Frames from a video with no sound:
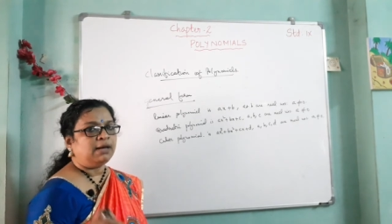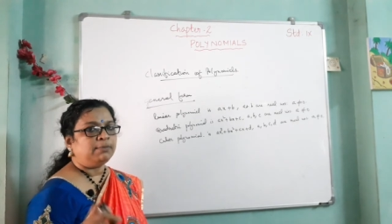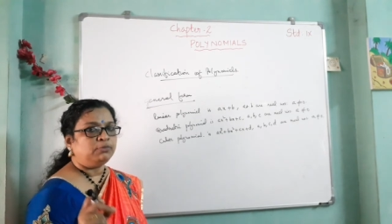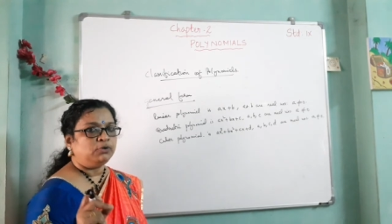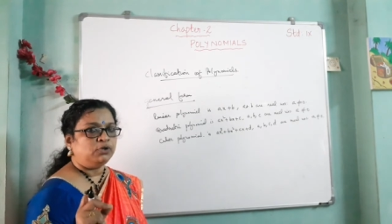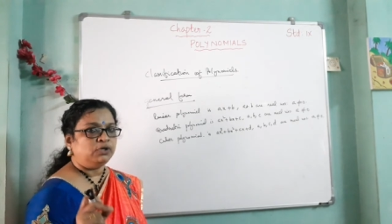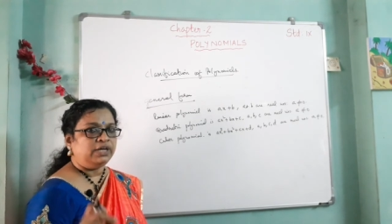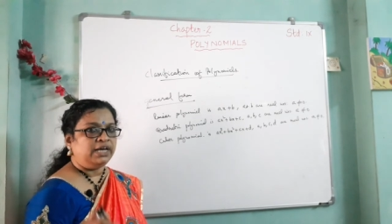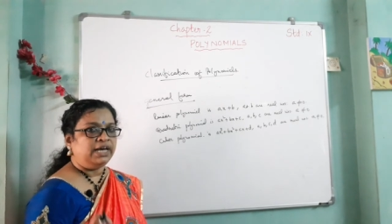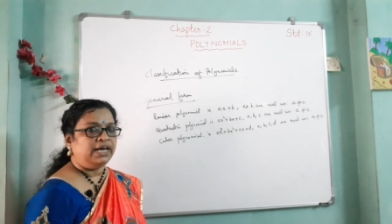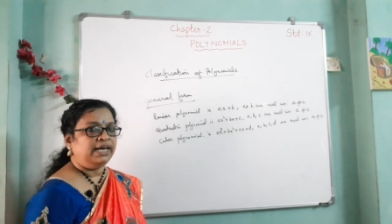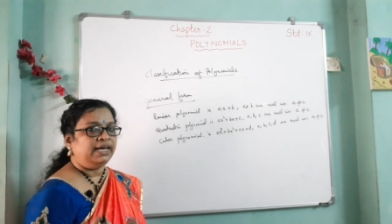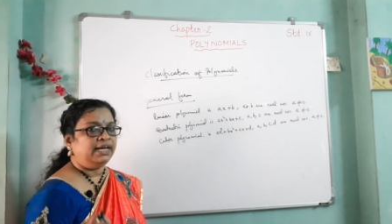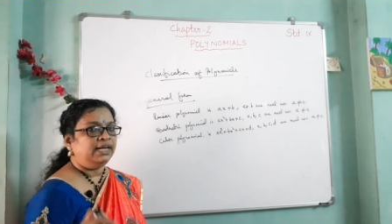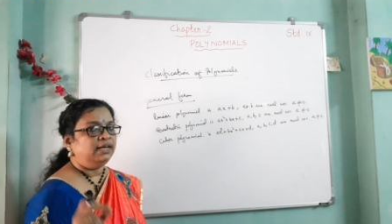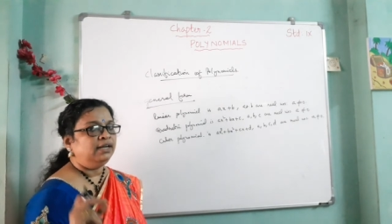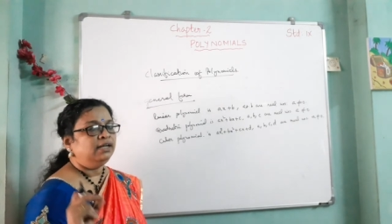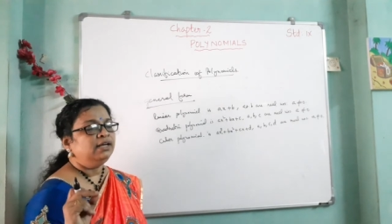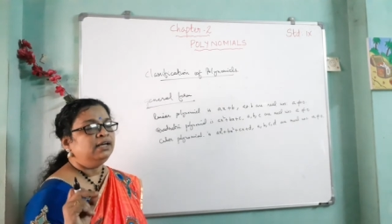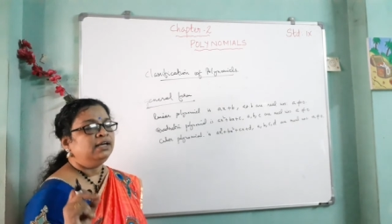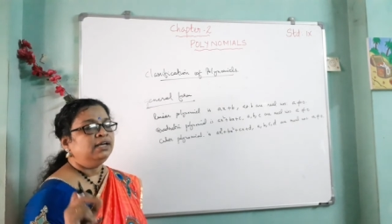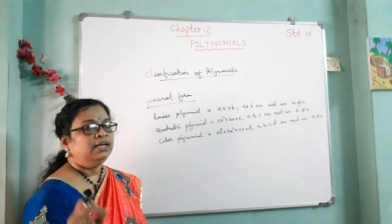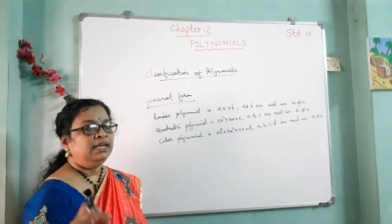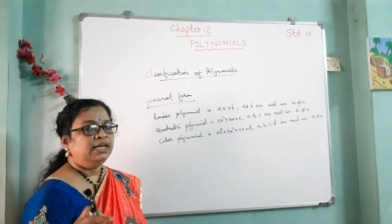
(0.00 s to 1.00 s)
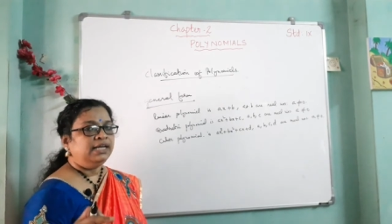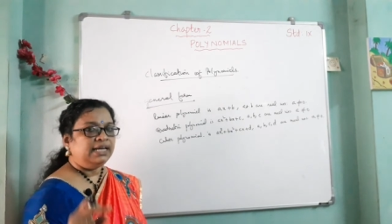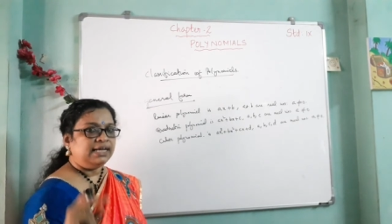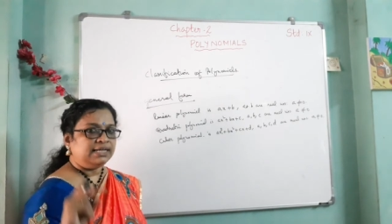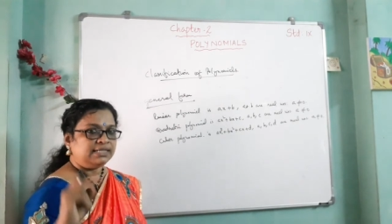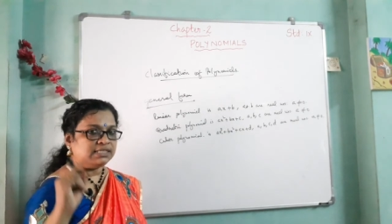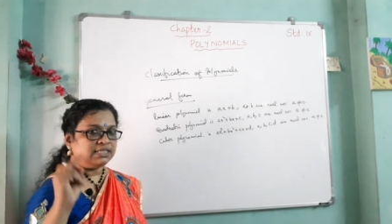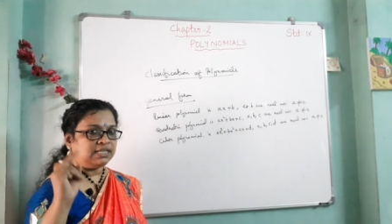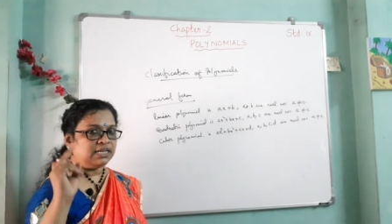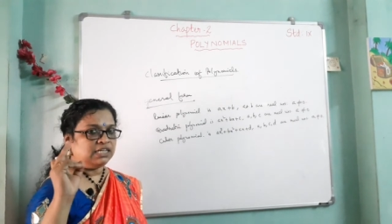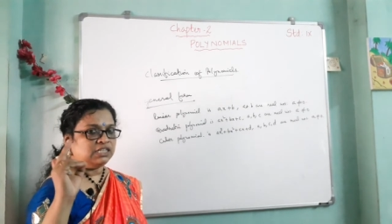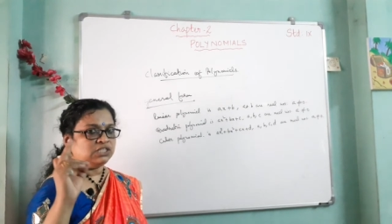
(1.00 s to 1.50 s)
up to an
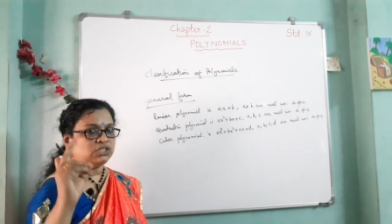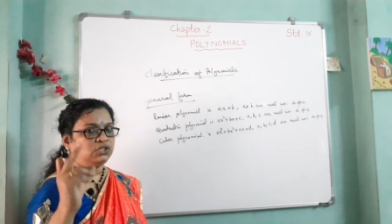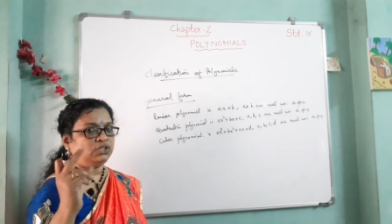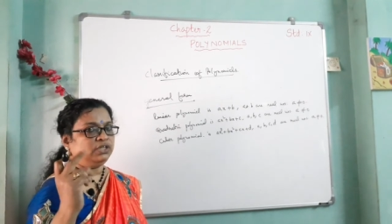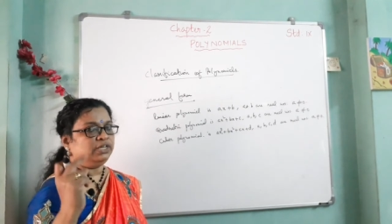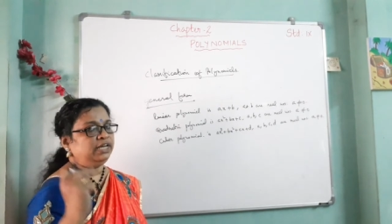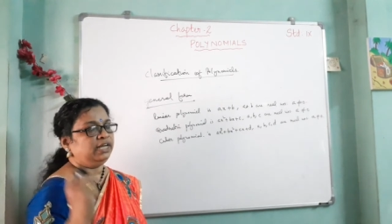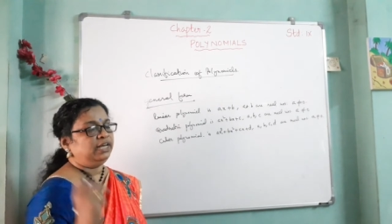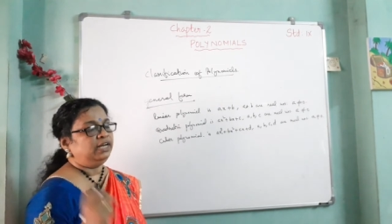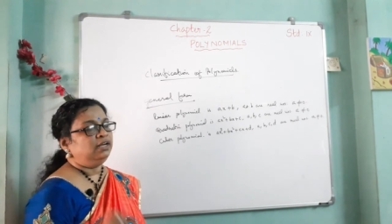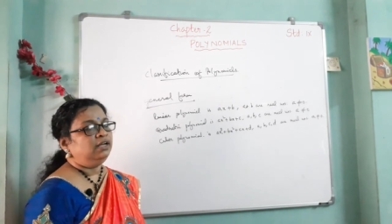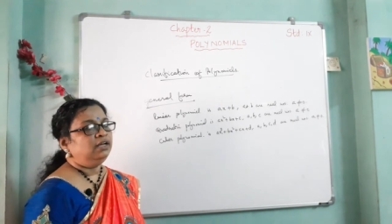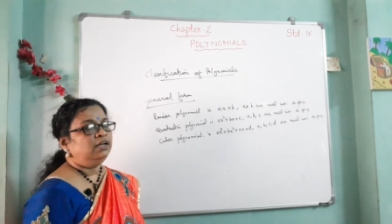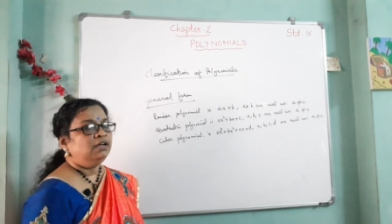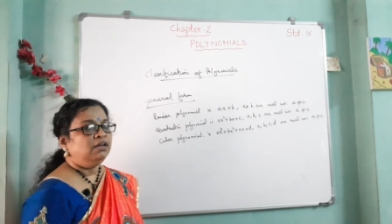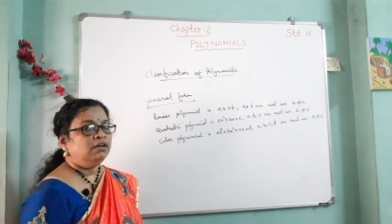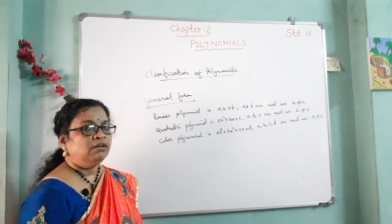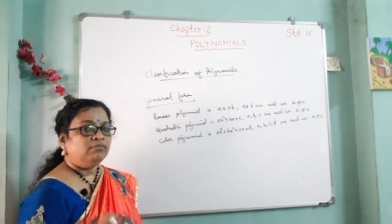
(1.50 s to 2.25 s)
x raised to n,